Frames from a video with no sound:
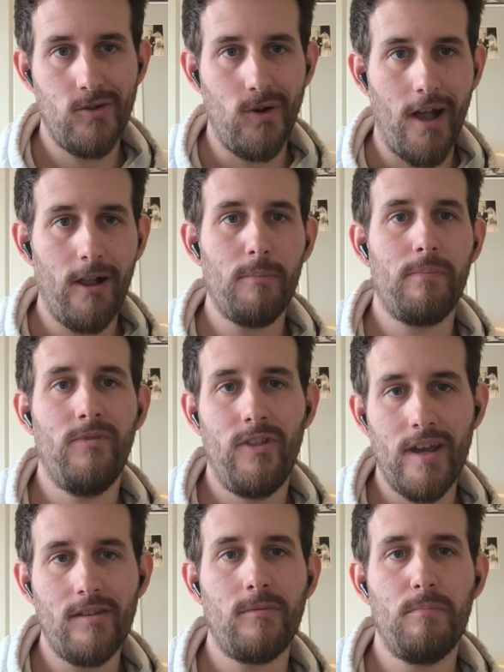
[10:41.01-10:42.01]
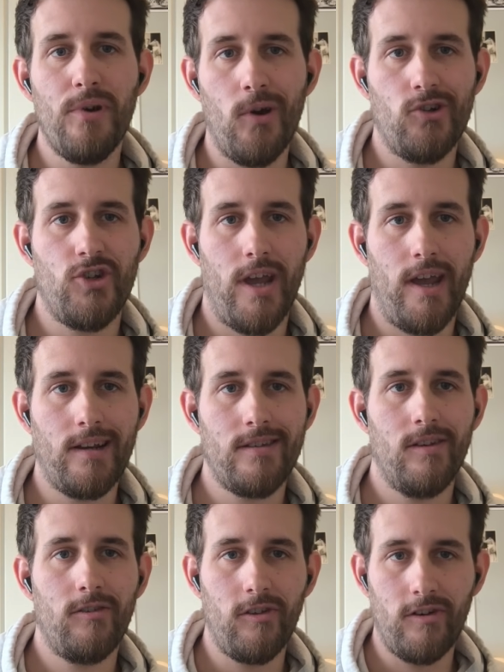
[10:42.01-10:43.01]
to help this project
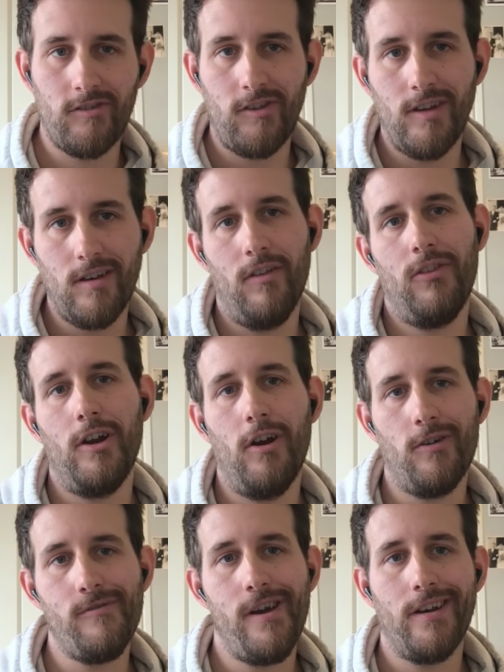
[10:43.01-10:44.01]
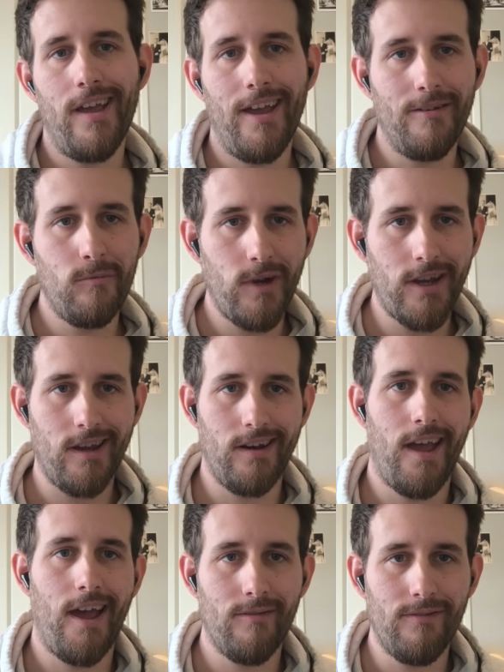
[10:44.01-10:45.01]
succeed on the long run, and we
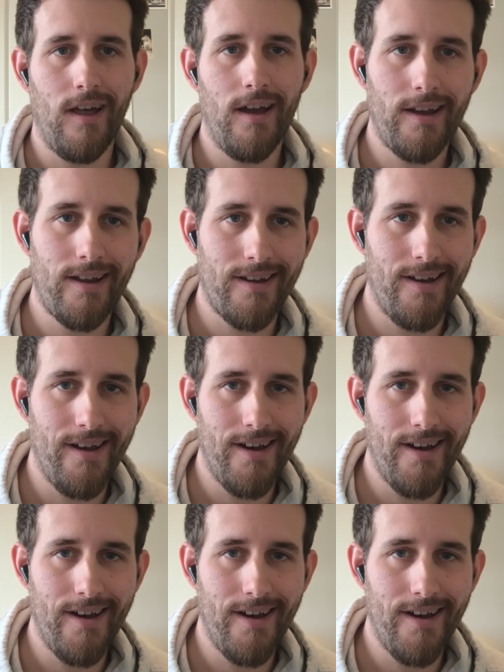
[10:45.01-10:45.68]
can have like